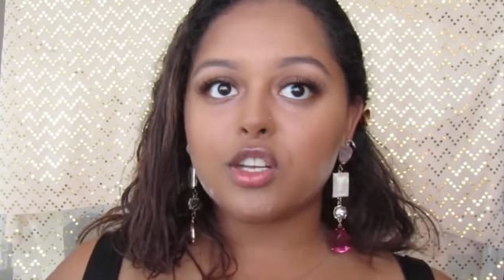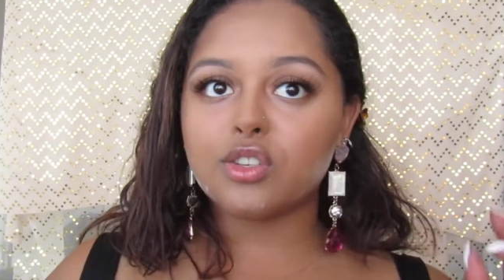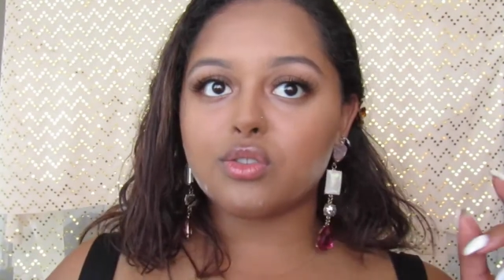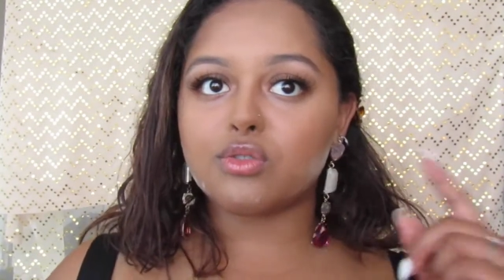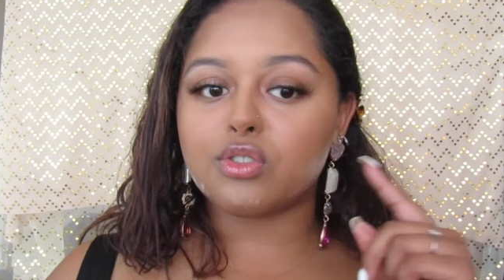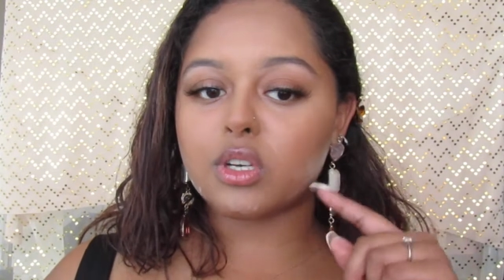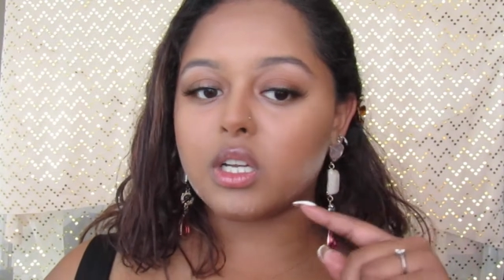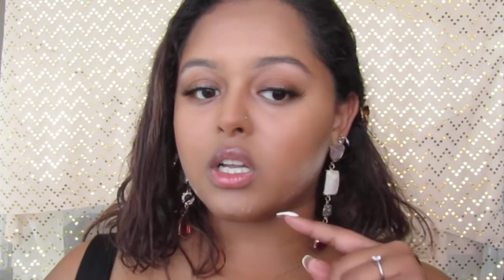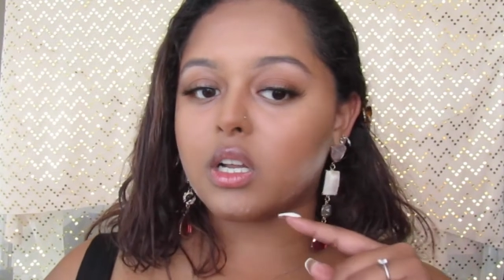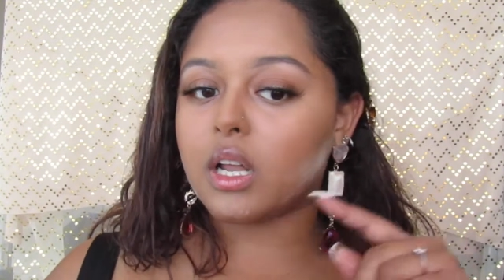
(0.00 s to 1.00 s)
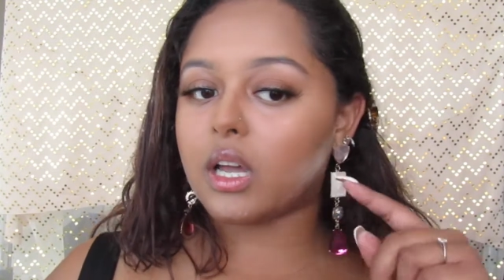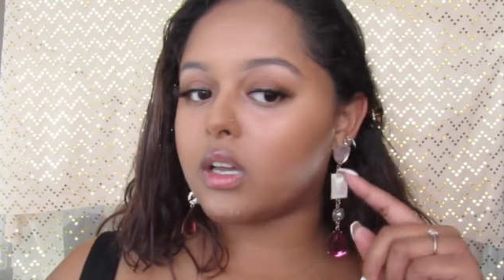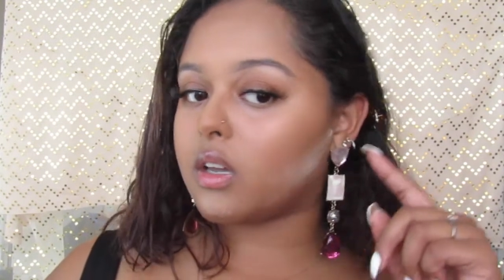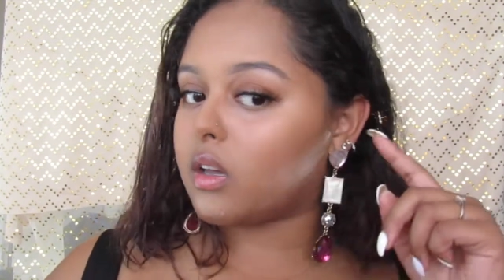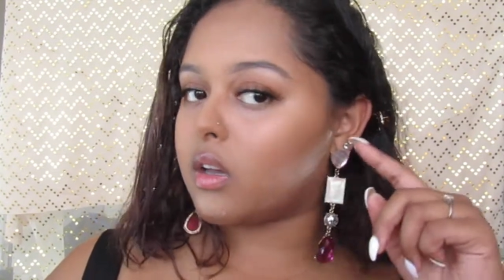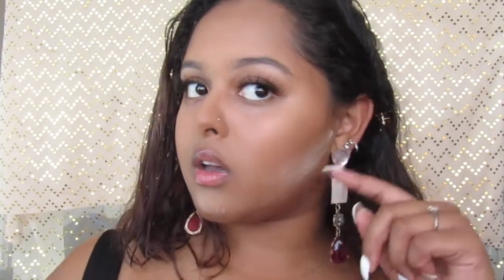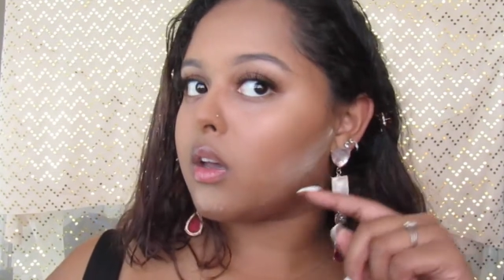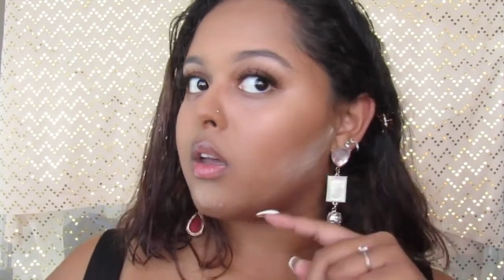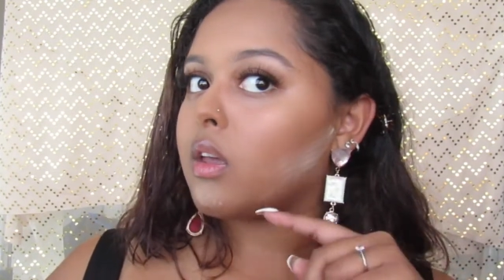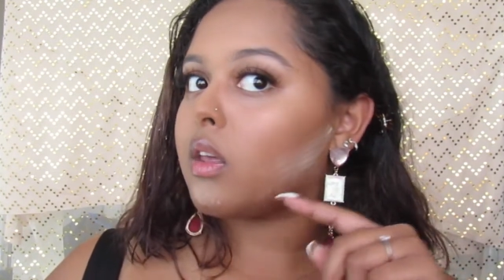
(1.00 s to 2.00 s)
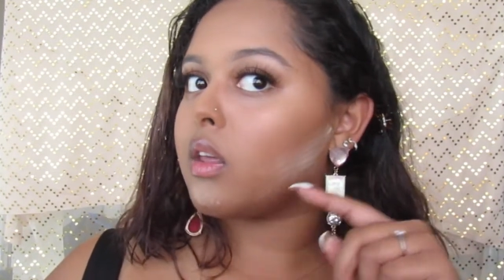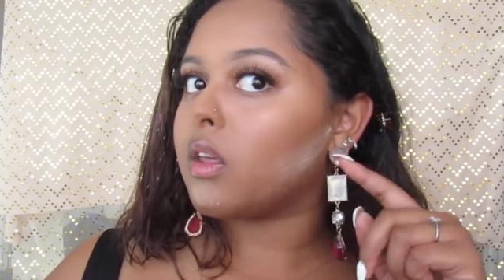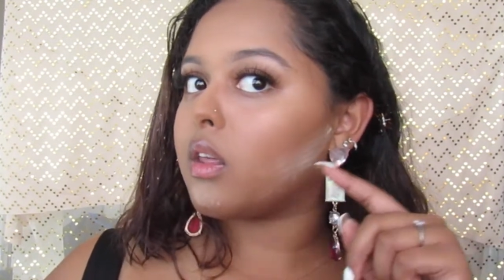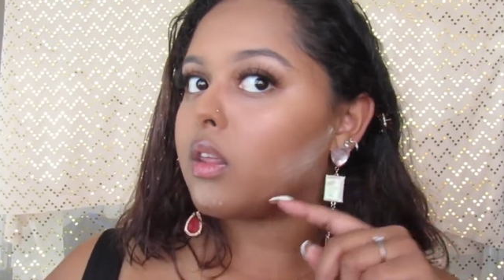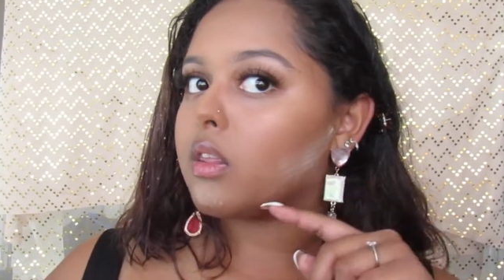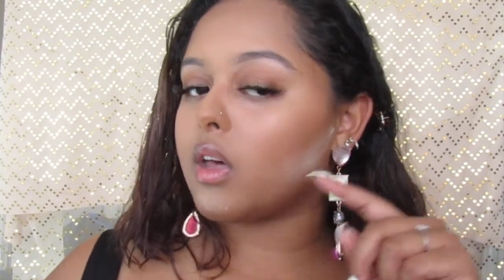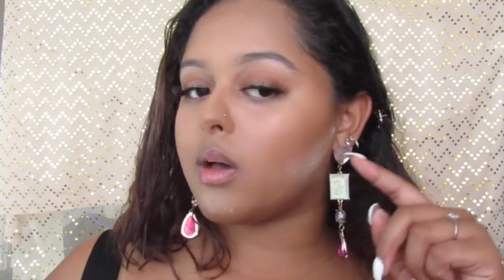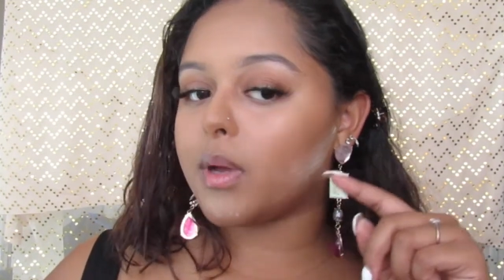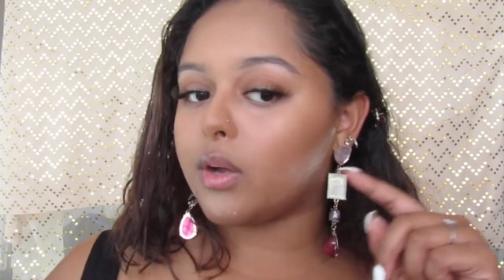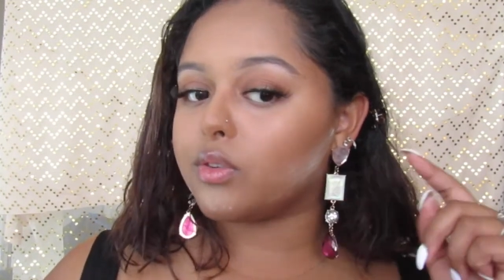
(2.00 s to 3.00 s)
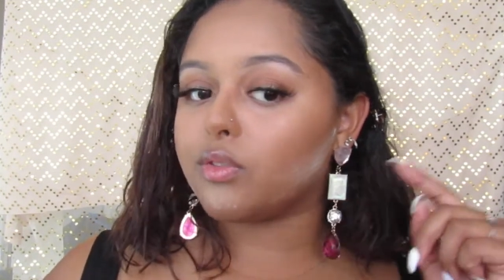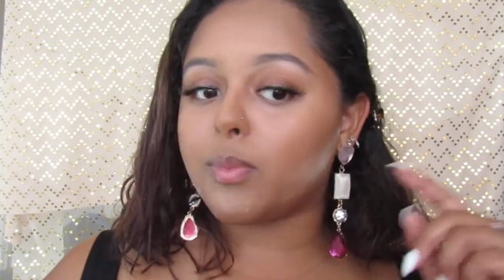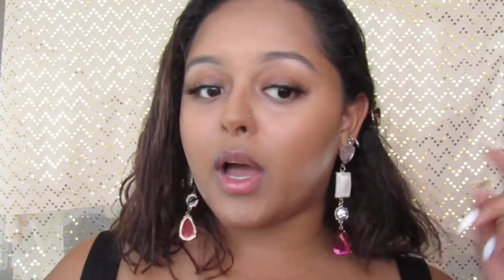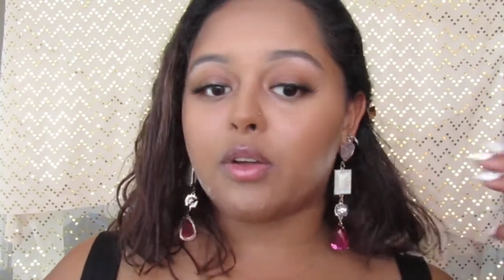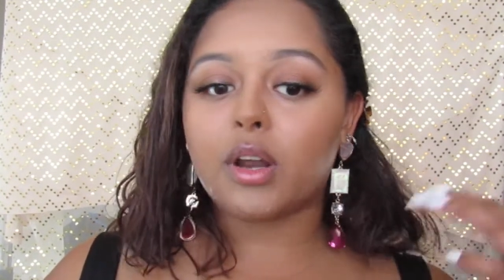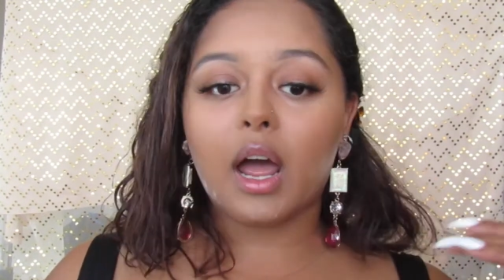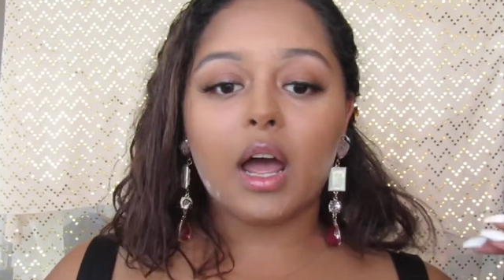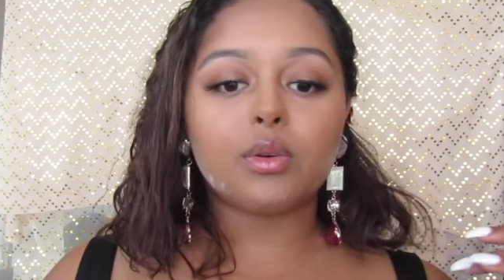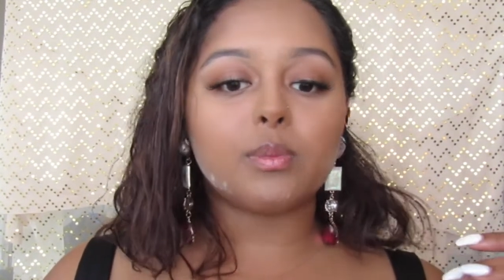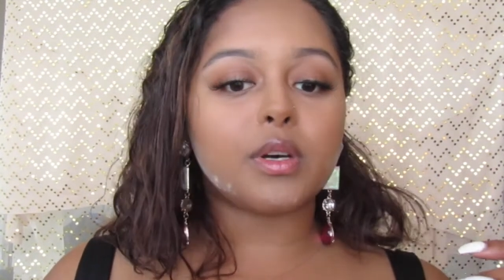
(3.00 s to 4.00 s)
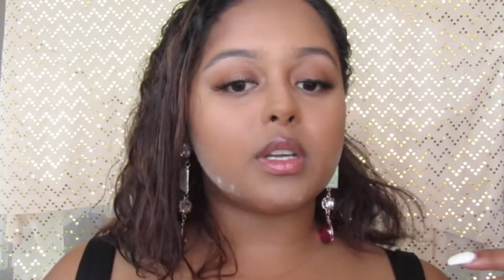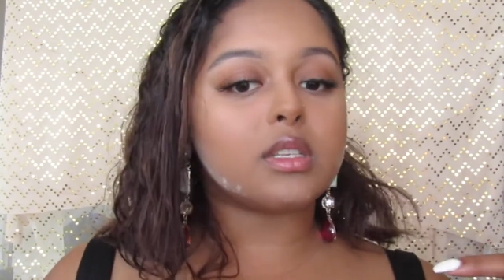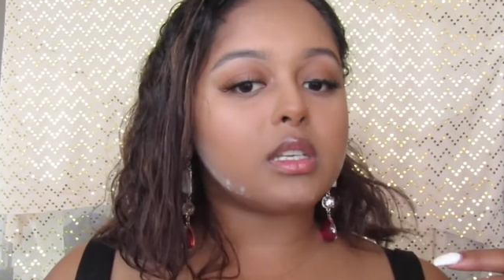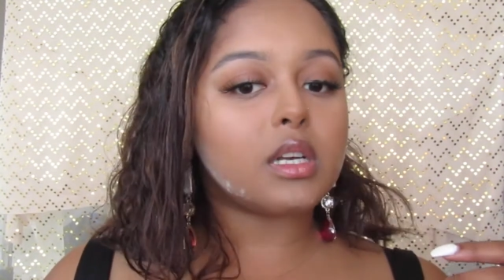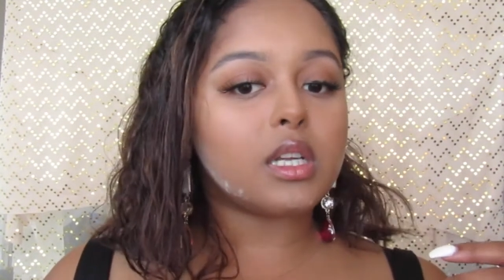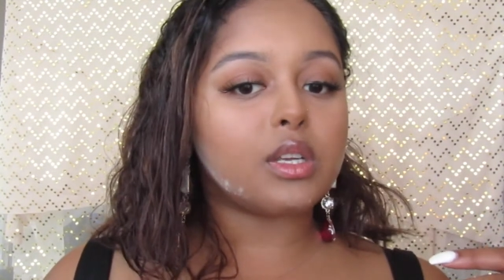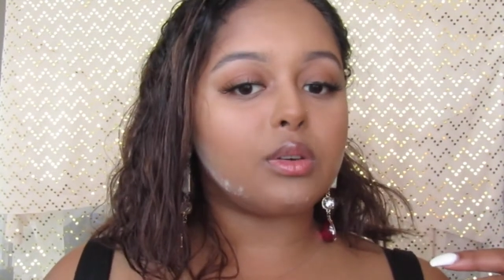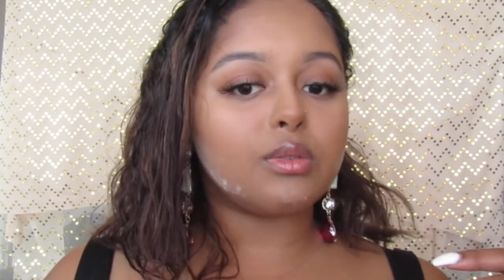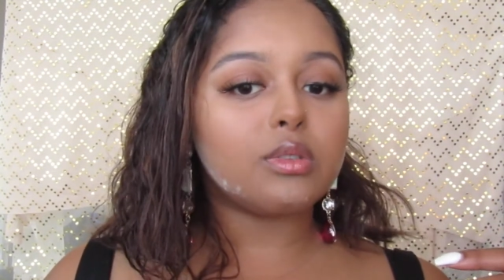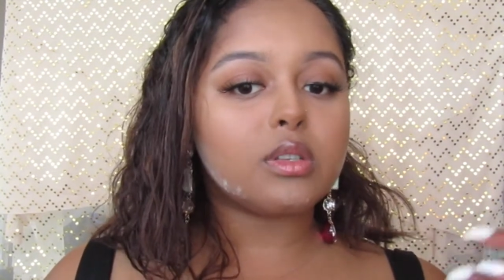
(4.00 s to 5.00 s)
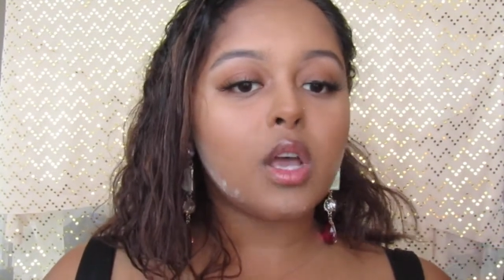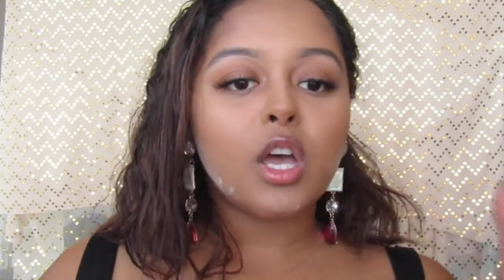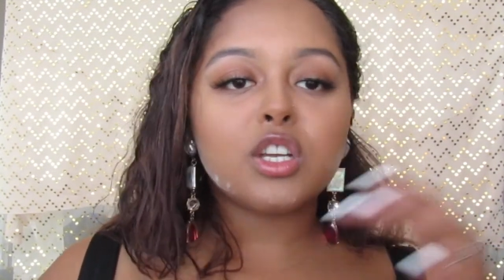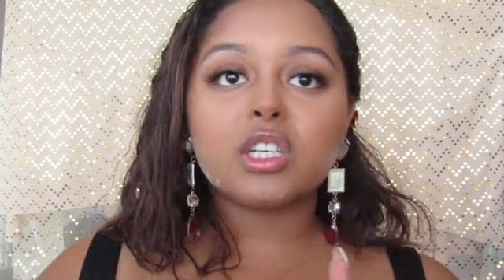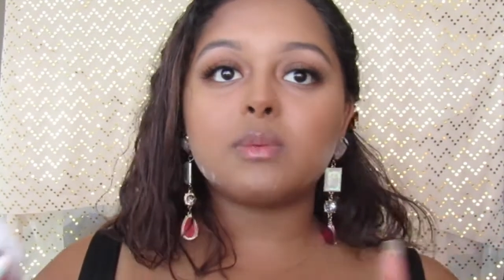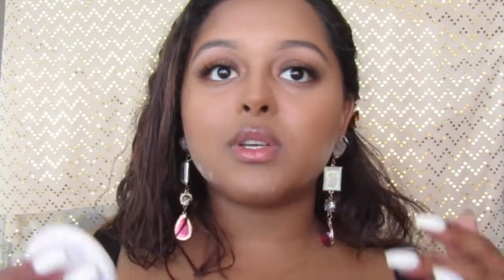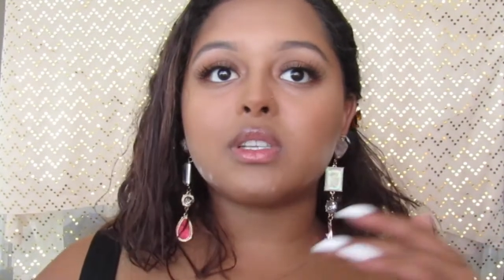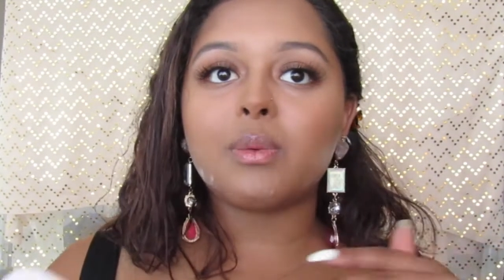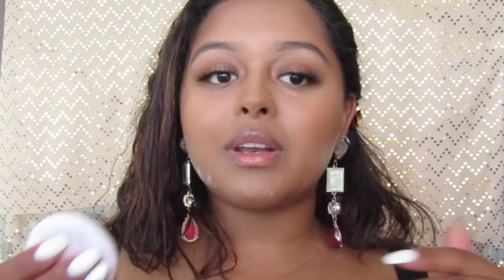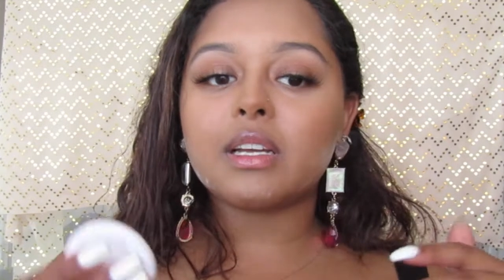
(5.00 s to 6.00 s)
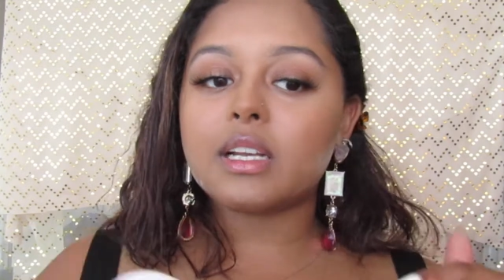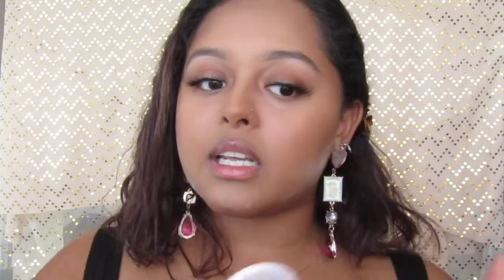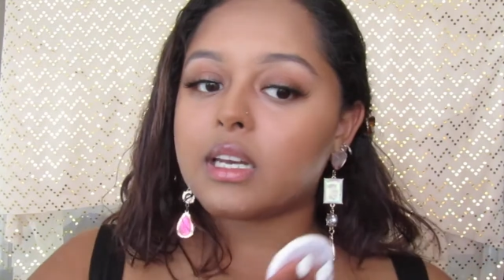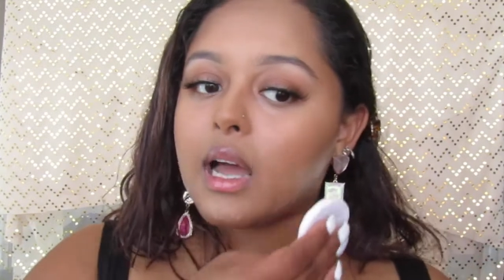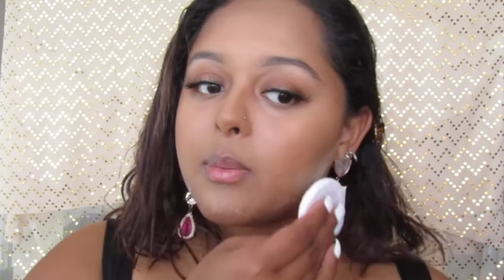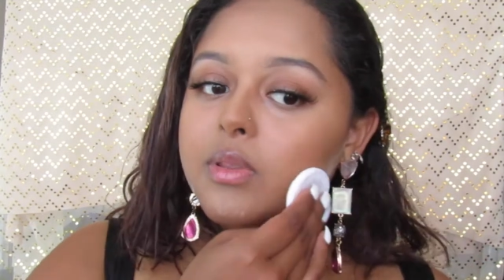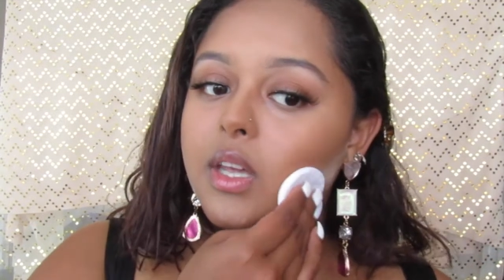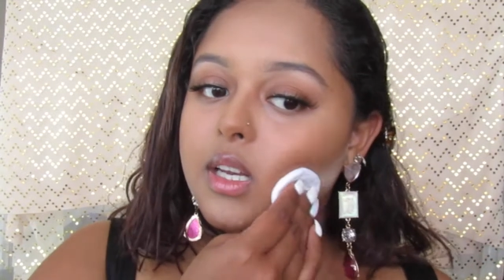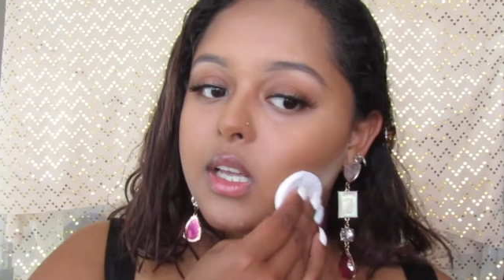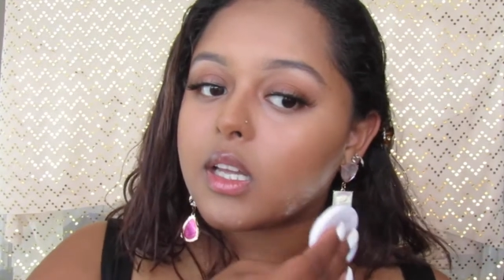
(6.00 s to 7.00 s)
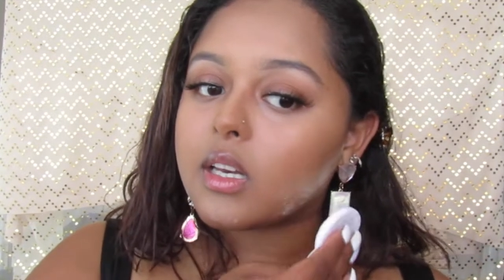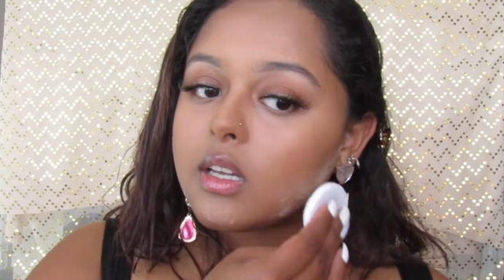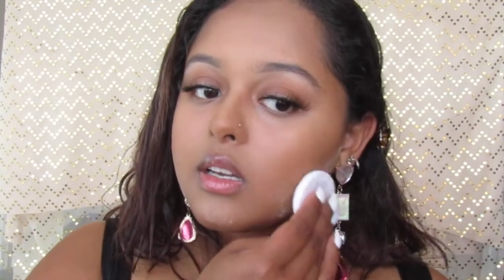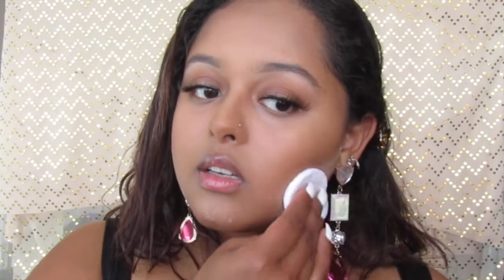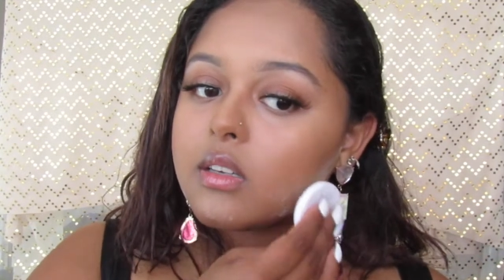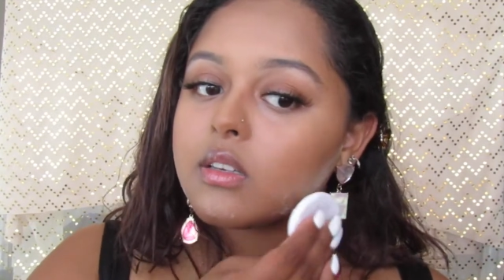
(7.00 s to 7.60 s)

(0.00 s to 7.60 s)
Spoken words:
is usually like the amount of powder I would personally use, just because I want to clean up that area.